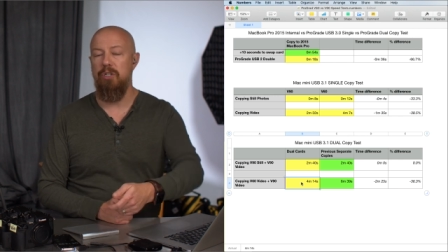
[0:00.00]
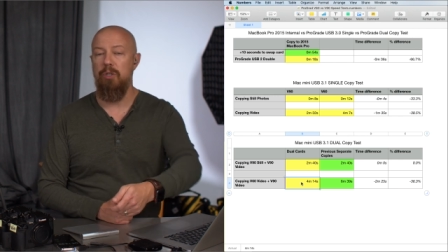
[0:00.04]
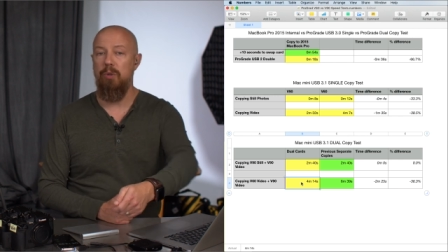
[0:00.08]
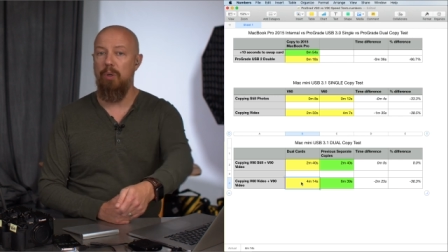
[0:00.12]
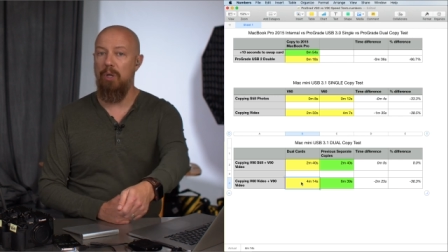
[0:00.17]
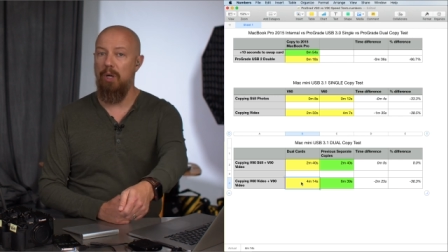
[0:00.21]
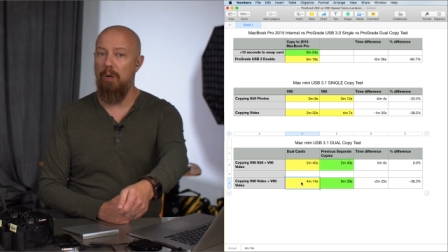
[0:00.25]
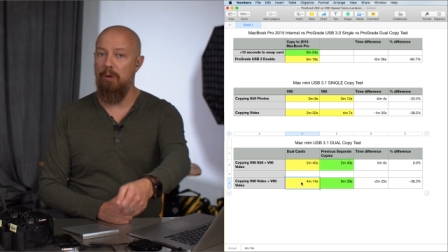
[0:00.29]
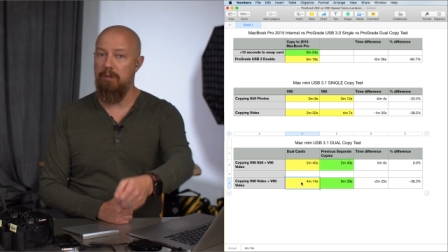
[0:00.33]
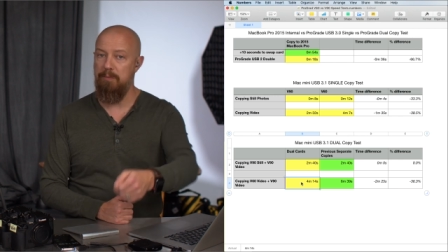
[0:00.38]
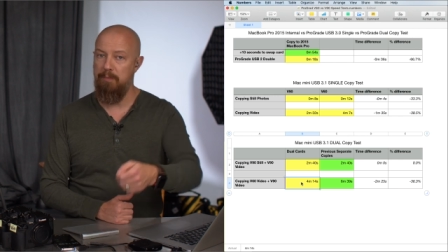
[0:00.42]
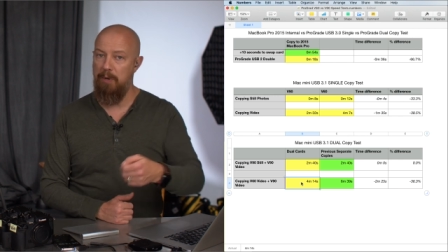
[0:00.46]
You
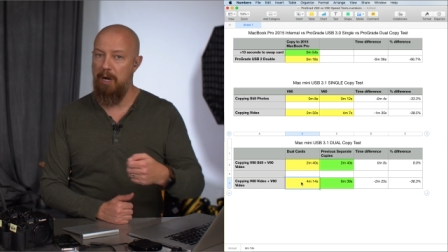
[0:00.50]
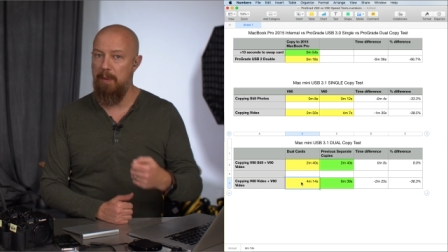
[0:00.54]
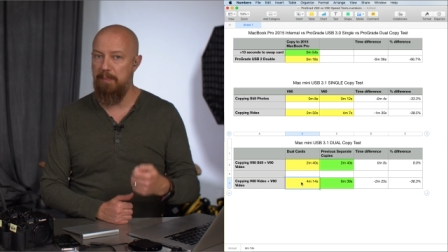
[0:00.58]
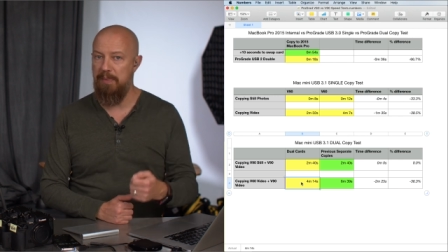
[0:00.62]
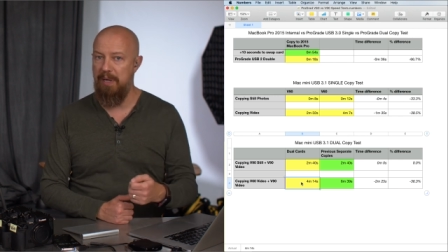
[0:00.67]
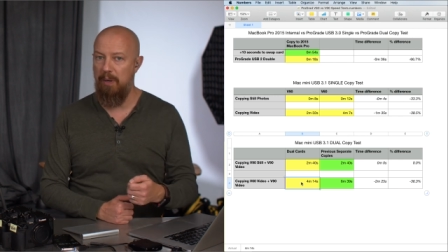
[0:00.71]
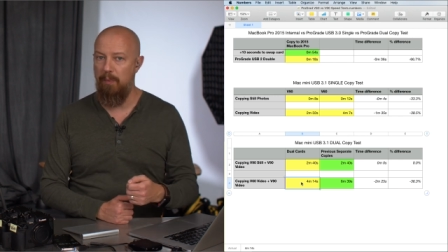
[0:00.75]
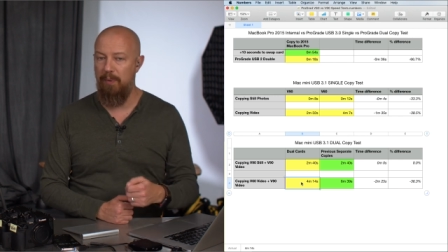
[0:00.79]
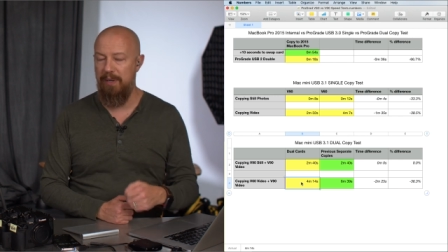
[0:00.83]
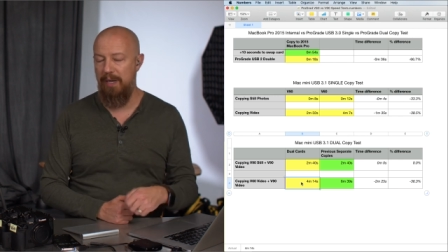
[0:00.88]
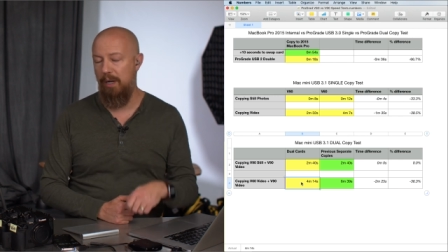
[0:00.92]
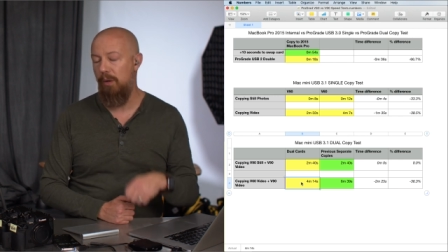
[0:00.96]
could always pop
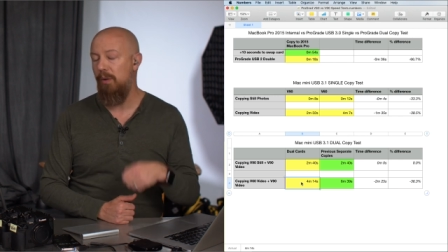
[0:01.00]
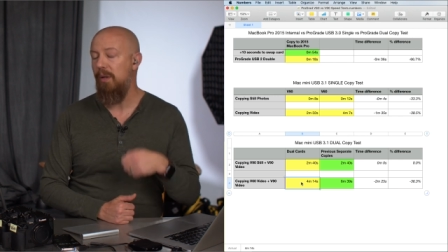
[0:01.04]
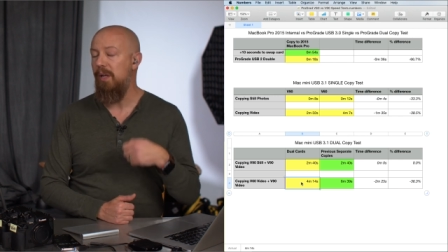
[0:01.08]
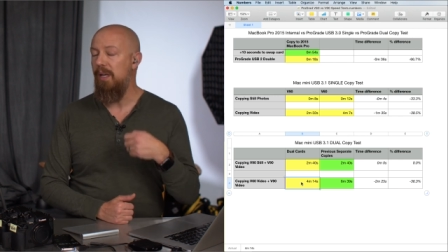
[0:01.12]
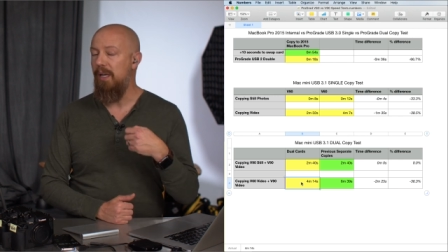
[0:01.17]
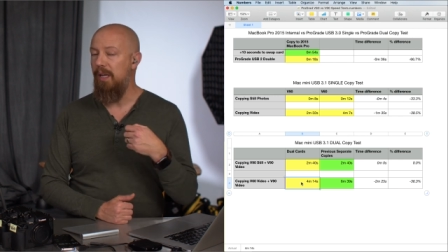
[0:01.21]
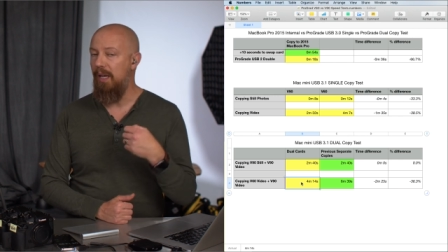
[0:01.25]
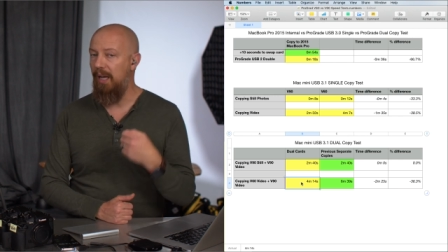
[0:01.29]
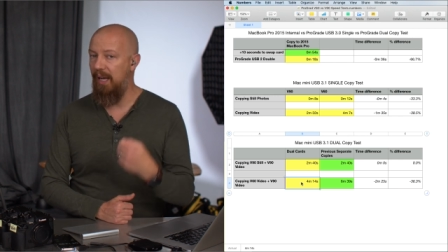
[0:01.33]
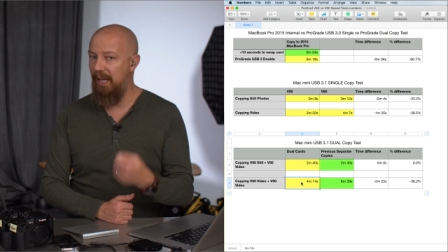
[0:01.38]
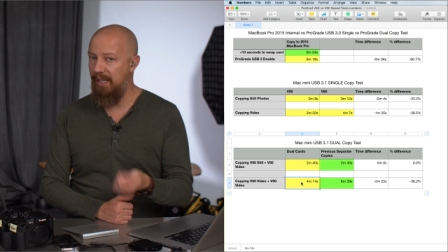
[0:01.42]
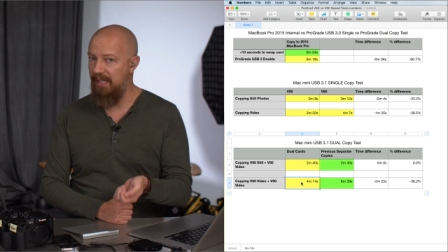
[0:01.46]
that one out
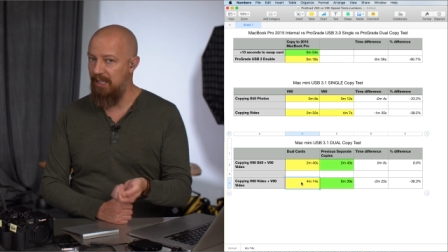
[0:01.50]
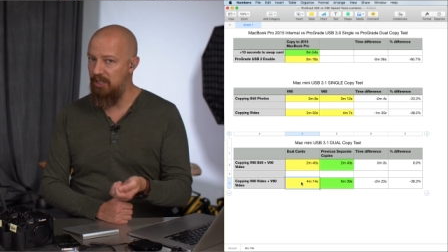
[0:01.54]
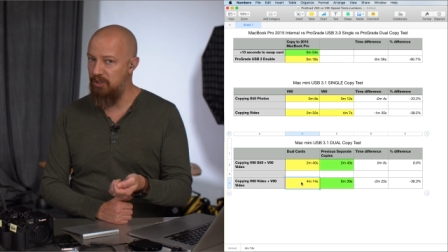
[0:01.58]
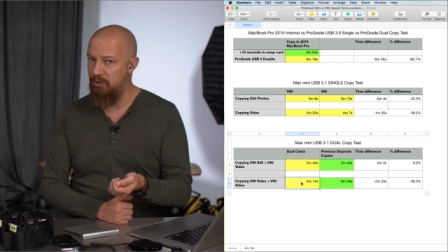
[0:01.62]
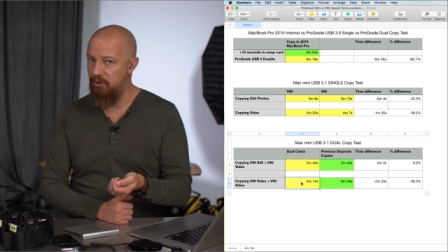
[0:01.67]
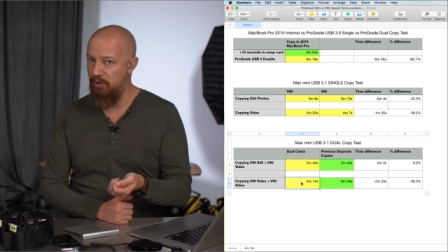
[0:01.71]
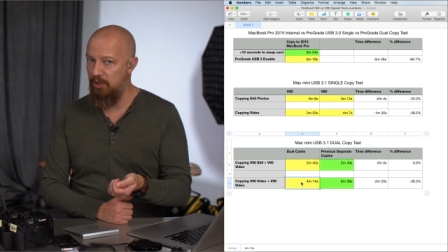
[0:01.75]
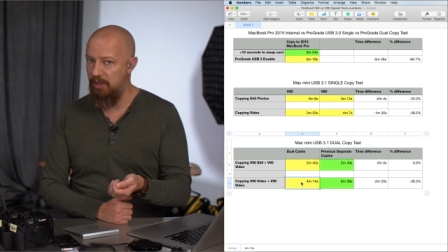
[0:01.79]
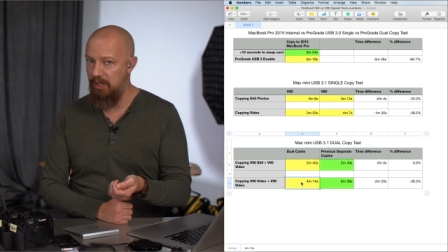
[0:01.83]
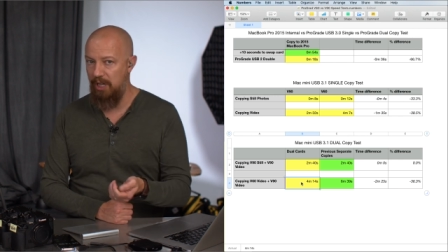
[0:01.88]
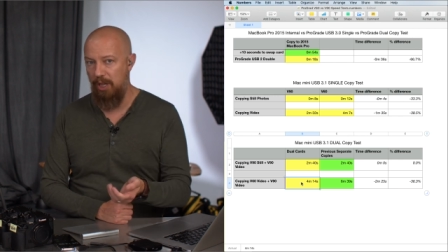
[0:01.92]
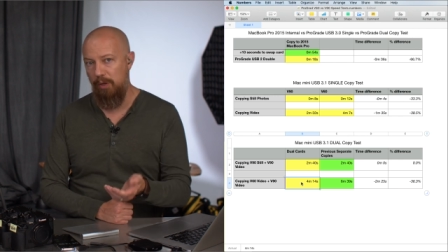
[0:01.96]
and
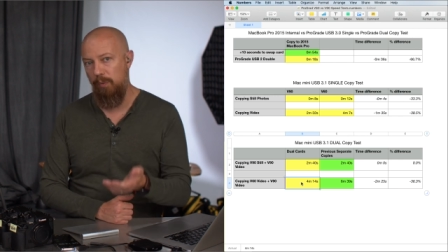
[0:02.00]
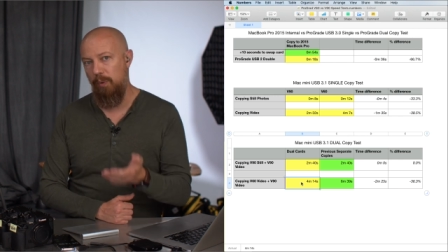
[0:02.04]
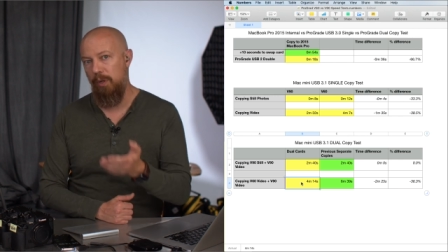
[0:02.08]
insert another